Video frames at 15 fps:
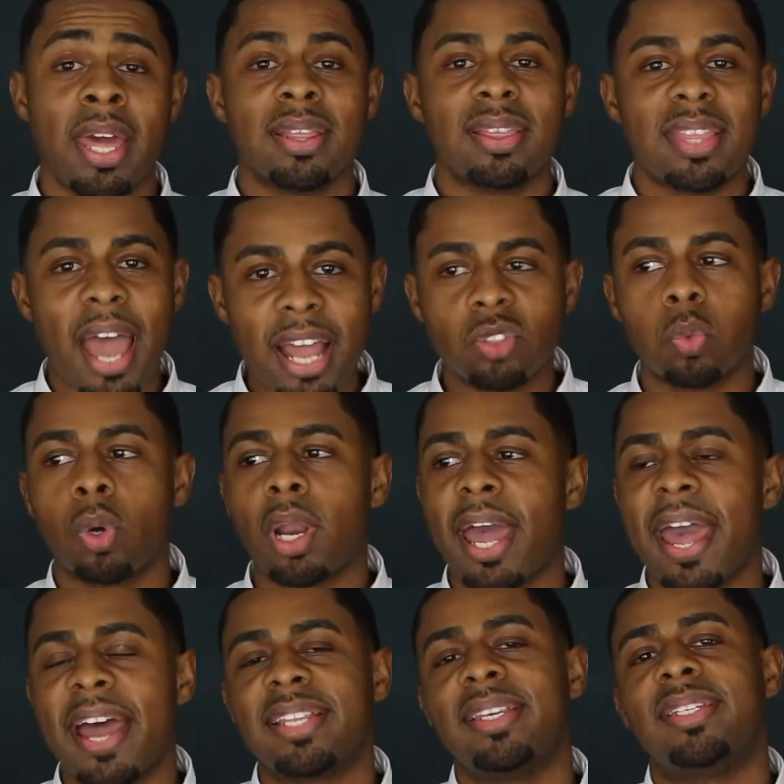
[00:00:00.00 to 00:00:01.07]
That's what I
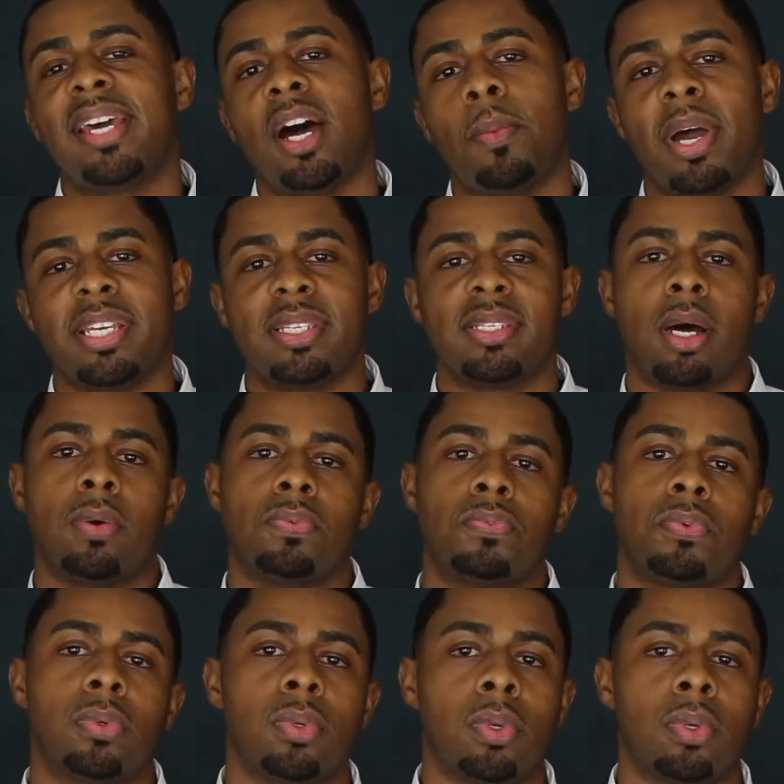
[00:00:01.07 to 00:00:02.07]
had to tell myself.